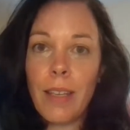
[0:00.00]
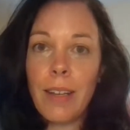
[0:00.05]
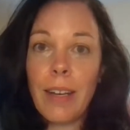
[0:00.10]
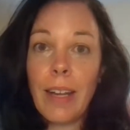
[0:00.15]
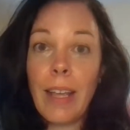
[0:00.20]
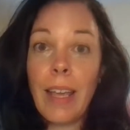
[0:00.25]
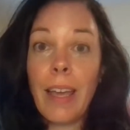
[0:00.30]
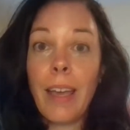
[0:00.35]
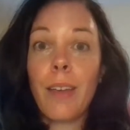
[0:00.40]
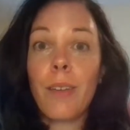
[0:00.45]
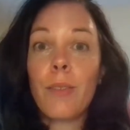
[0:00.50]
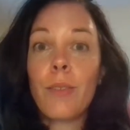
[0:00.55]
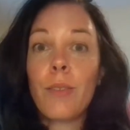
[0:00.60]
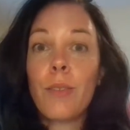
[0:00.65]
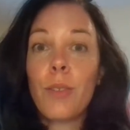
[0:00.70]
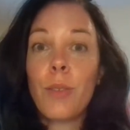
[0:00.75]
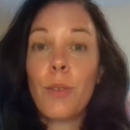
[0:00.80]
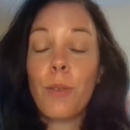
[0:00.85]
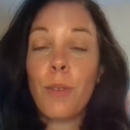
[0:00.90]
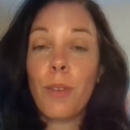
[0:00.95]
and how
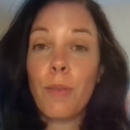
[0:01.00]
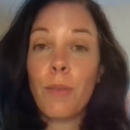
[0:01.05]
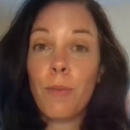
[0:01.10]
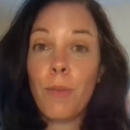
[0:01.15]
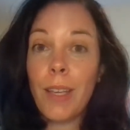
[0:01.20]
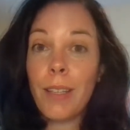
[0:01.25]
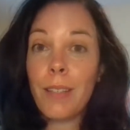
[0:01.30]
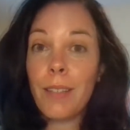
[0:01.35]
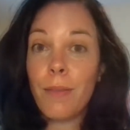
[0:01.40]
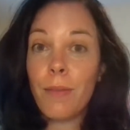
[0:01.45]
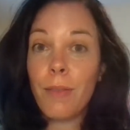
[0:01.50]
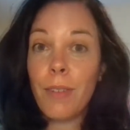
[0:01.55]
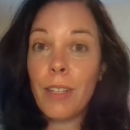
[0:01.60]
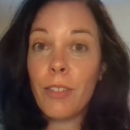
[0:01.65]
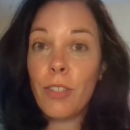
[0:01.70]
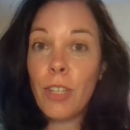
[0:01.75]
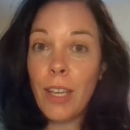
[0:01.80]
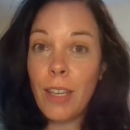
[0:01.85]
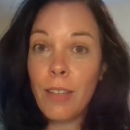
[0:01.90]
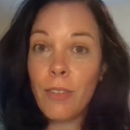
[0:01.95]
to effectively
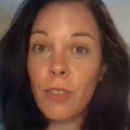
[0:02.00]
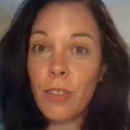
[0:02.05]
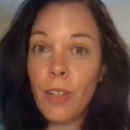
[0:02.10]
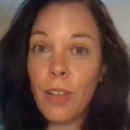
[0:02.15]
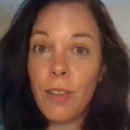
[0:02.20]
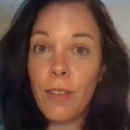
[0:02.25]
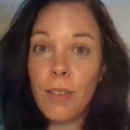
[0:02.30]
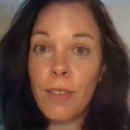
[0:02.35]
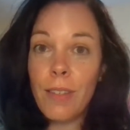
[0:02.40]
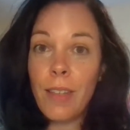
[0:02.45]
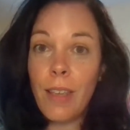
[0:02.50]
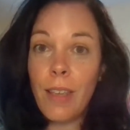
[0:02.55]
change those